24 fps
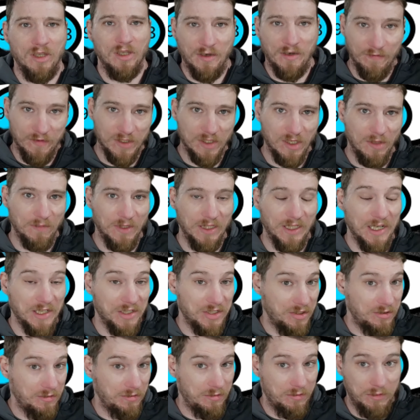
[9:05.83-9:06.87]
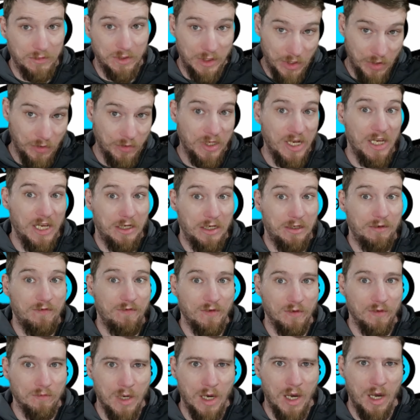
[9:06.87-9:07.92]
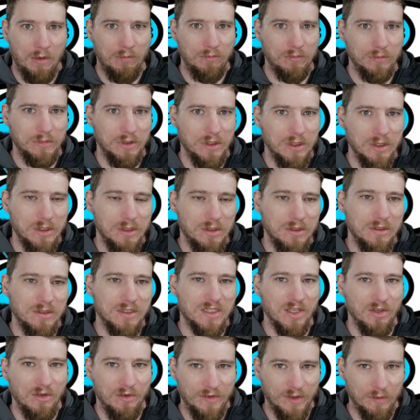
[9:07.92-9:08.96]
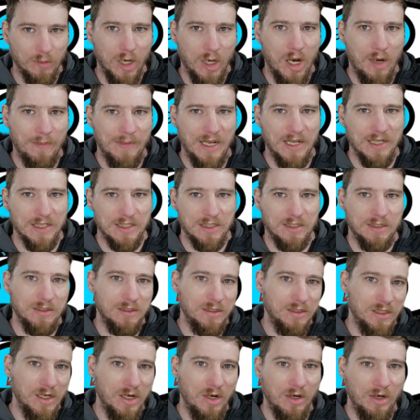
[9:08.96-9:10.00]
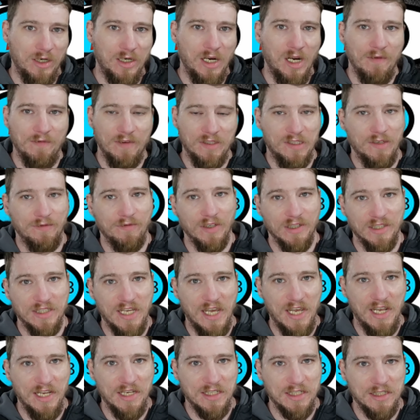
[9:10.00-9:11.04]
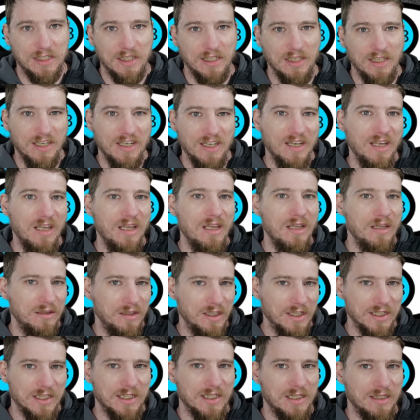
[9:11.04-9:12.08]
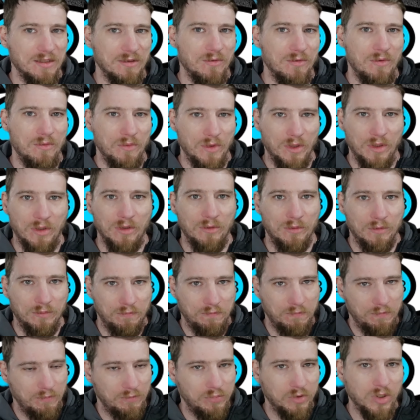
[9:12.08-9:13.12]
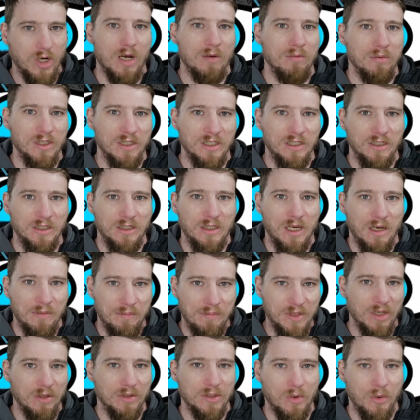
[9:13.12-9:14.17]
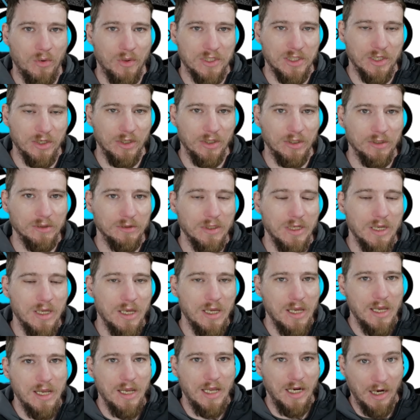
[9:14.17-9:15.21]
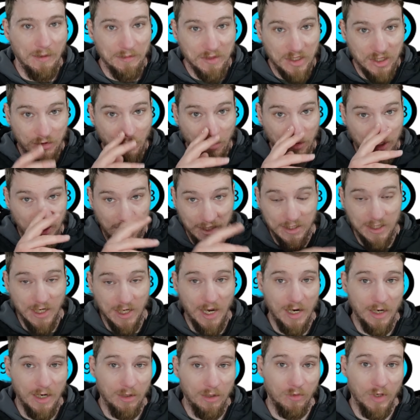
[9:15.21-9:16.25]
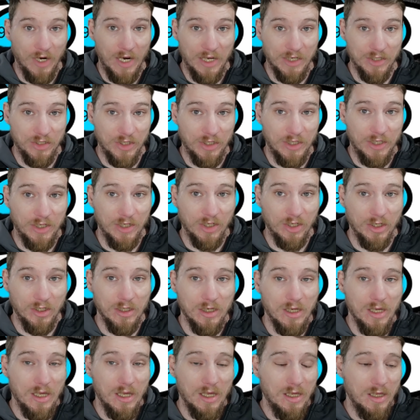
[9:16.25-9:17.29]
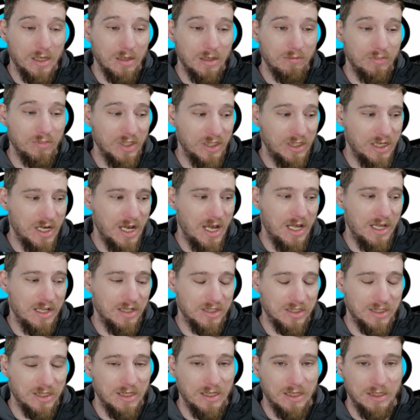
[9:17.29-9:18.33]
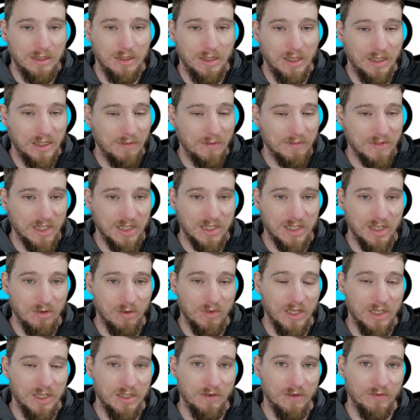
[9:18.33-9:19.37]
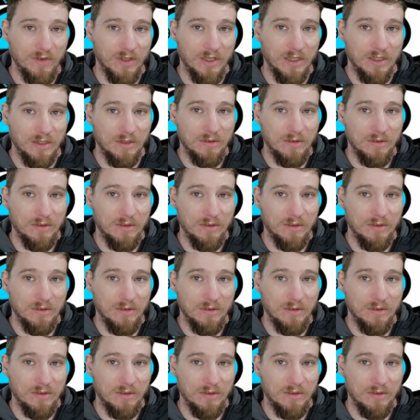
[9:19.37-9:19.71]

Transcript: for something that's unique for mom. So if your mom has, kind of a different taste, this will probably appeal towards her. And I'm just throwing the entire range in here because it comes in so many different